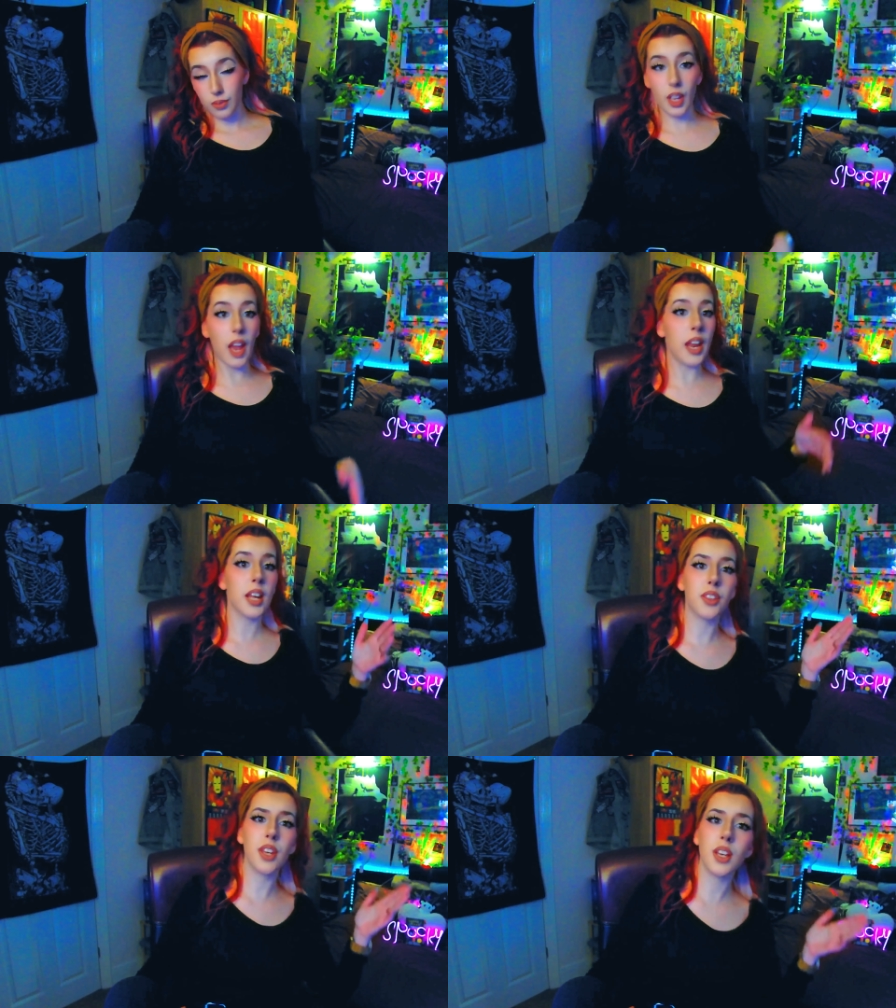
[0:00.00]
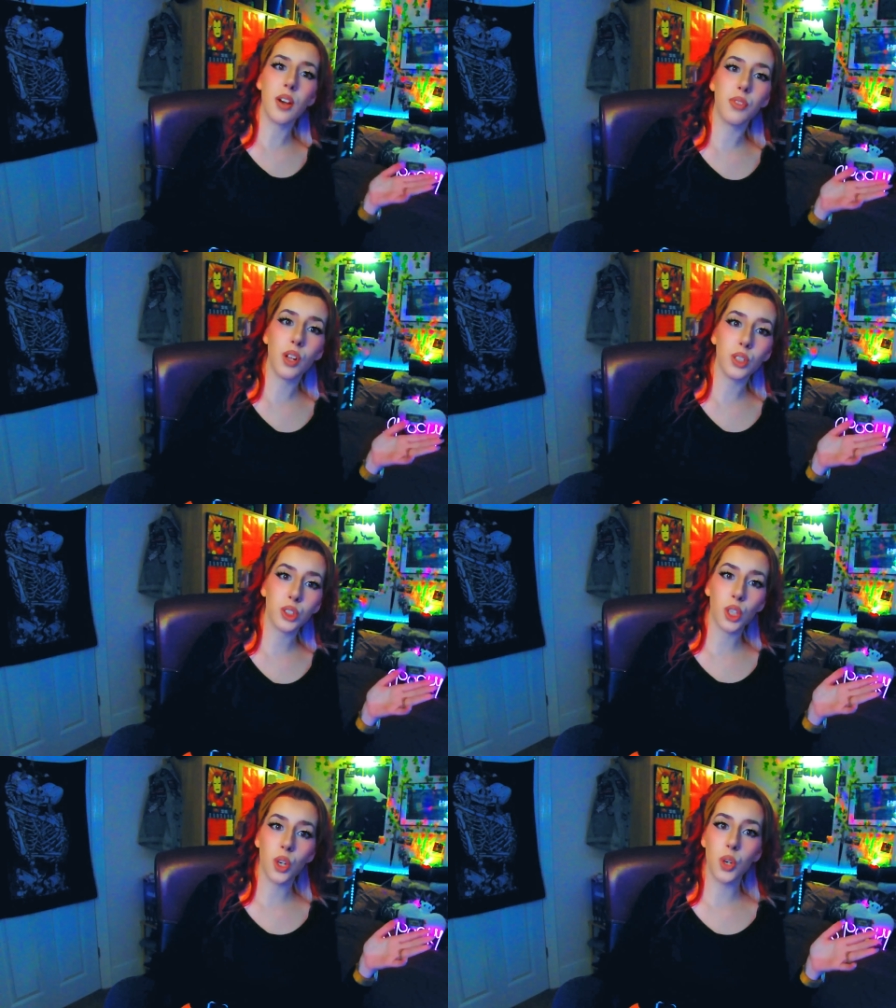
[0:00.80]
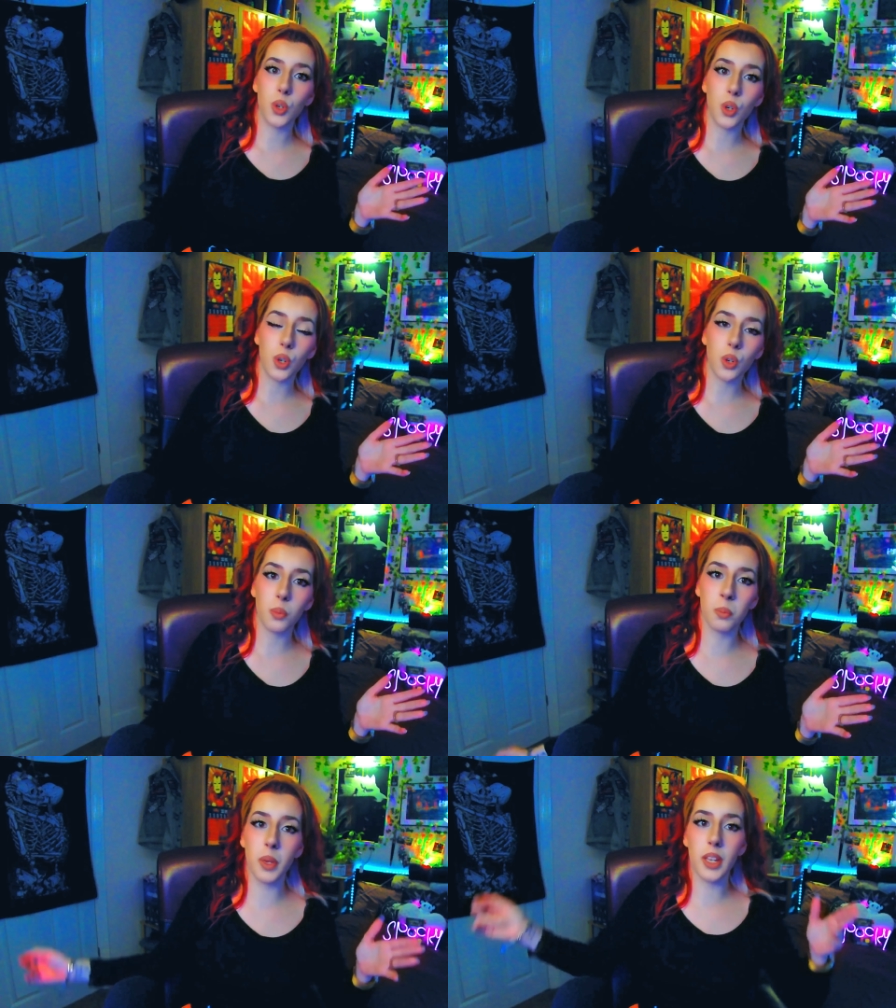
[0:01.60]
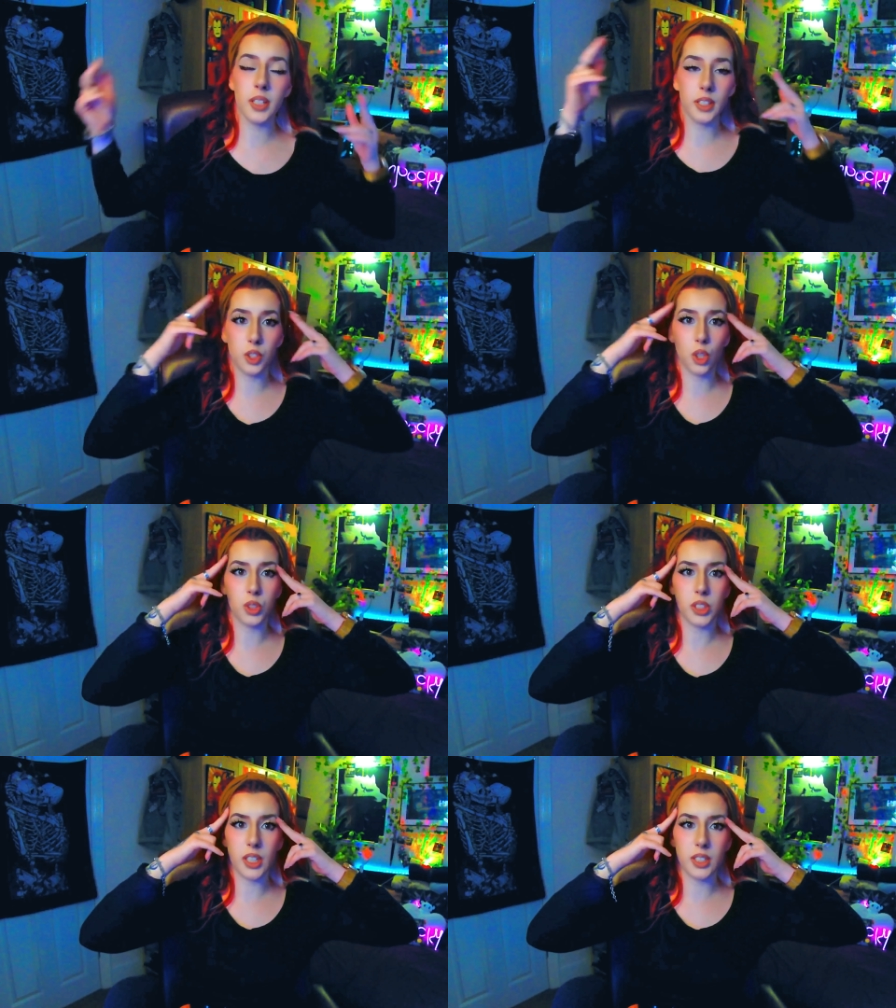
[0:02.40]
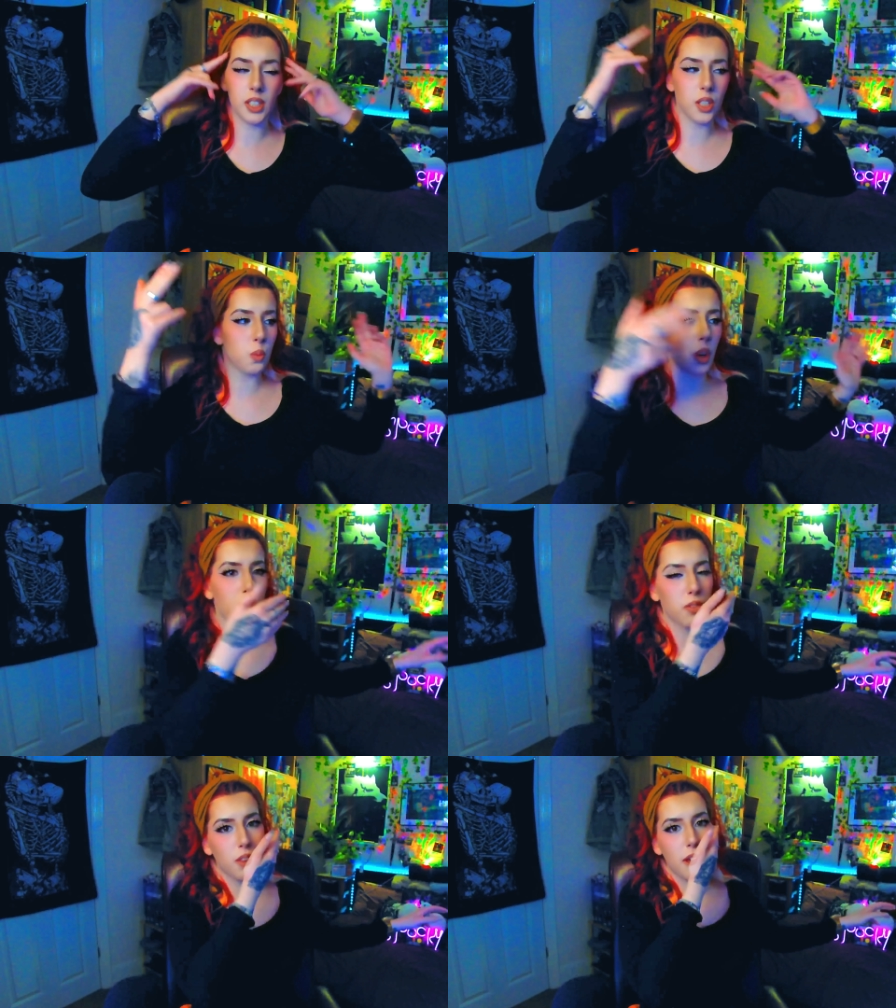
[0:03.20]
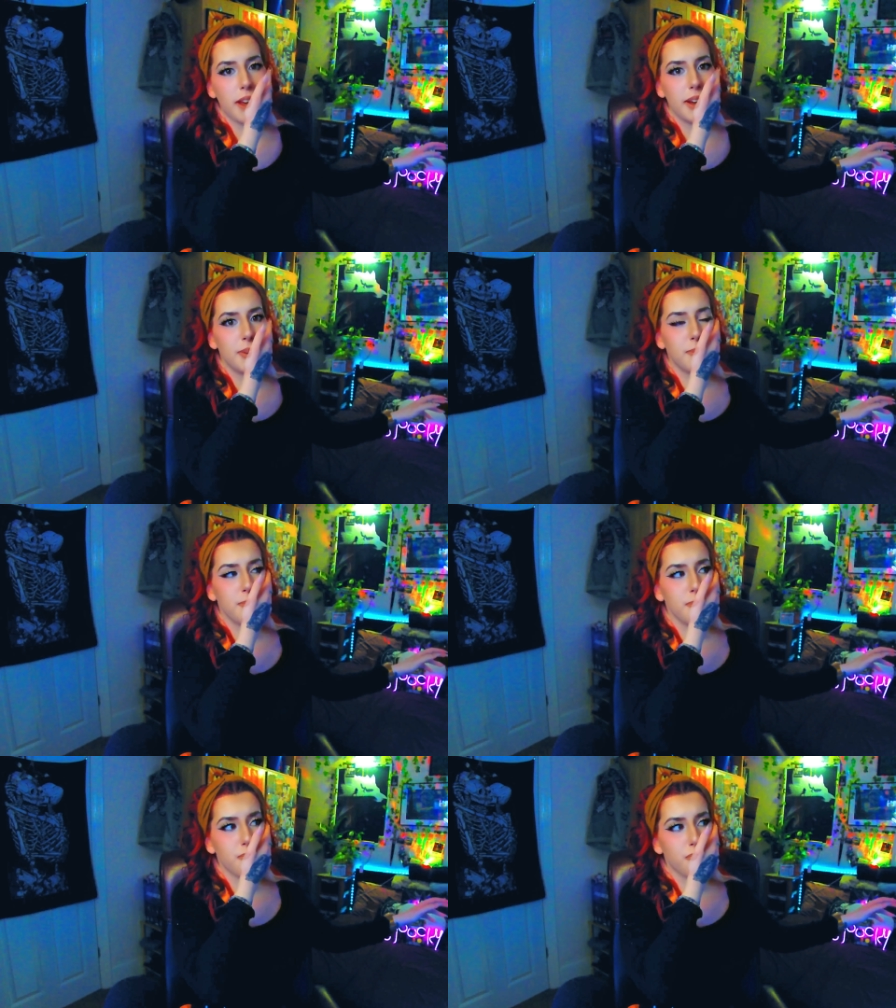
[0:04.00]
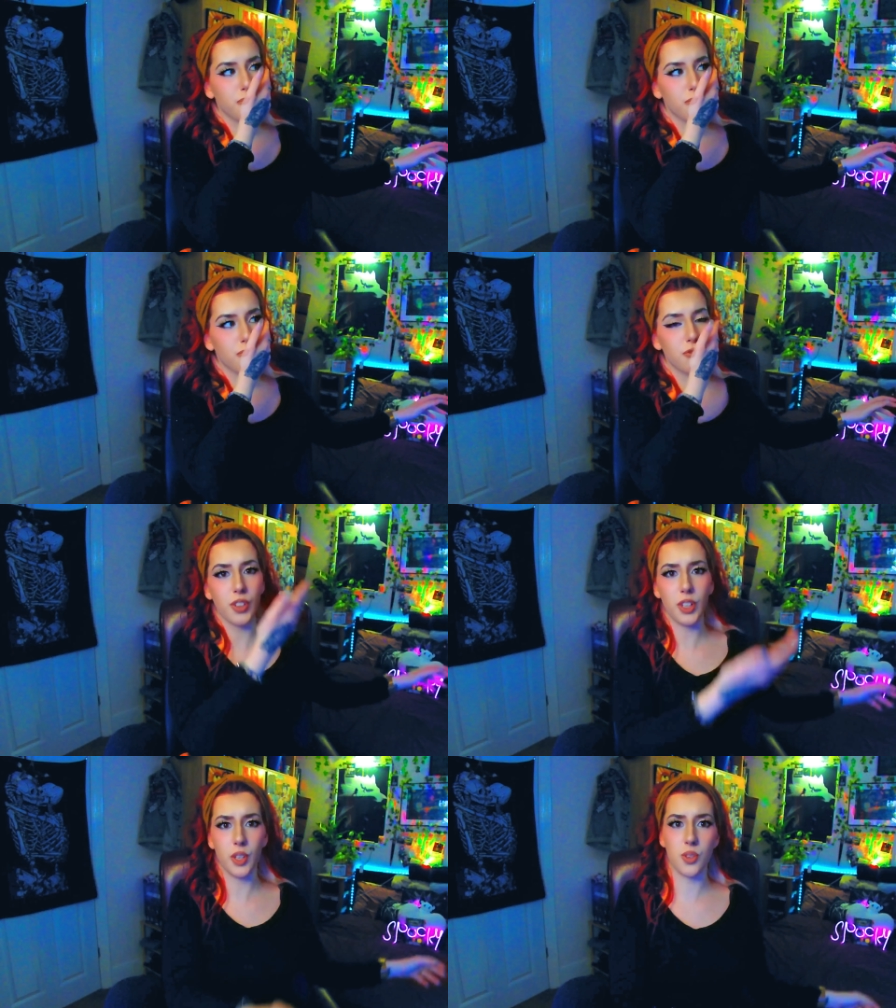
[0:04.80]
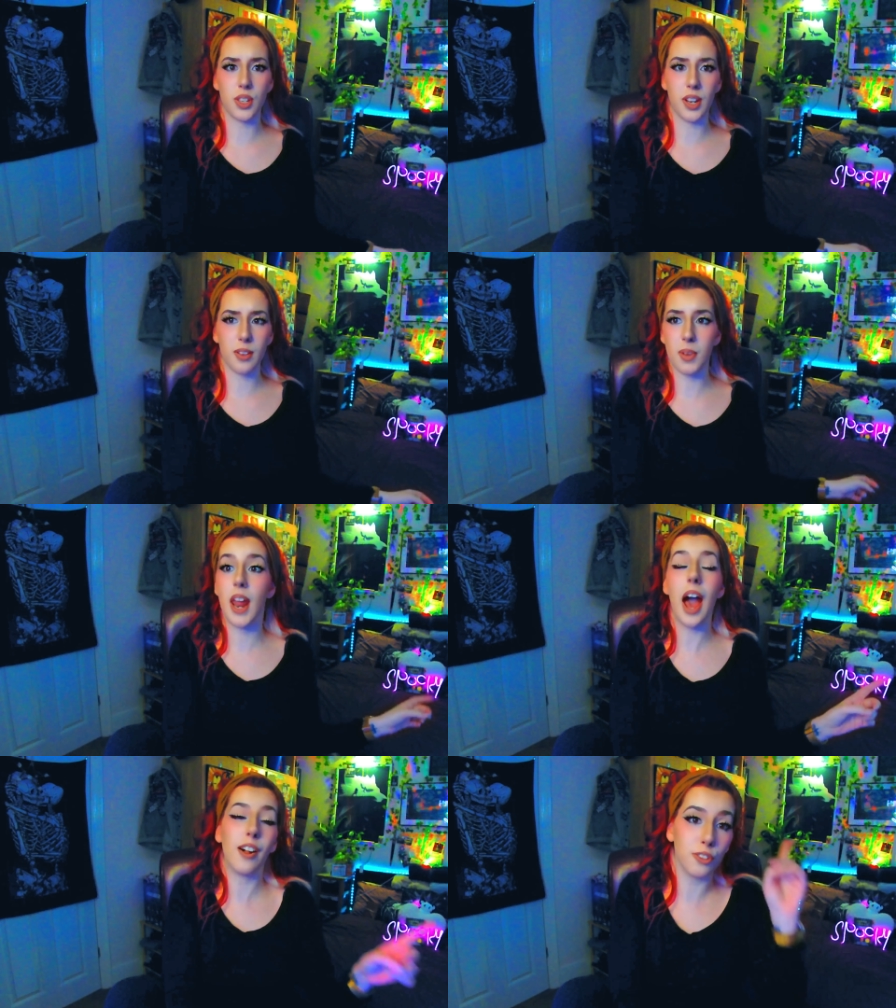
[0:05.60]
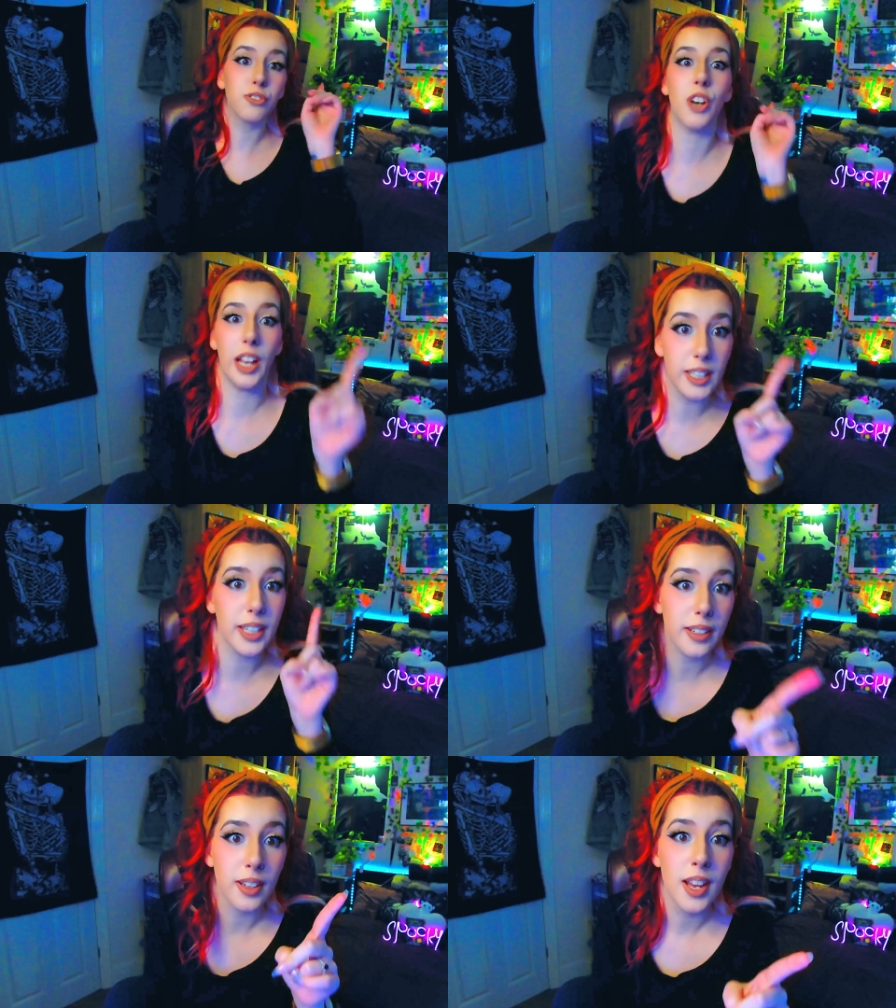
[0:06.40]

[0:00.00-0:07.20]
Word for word: and I think I've also been dissociating in one of the um, videos that I made. I'll find it.